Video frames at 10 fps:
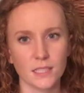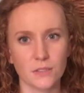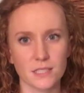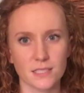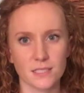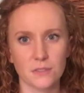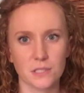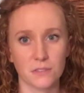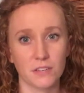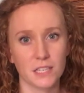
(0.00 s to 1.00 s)
It was
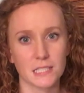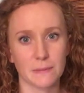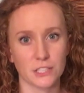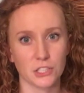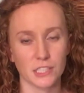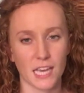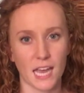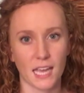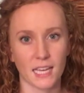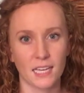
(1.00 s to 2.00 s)
a very special
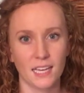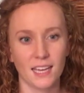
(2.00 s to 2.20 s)
day,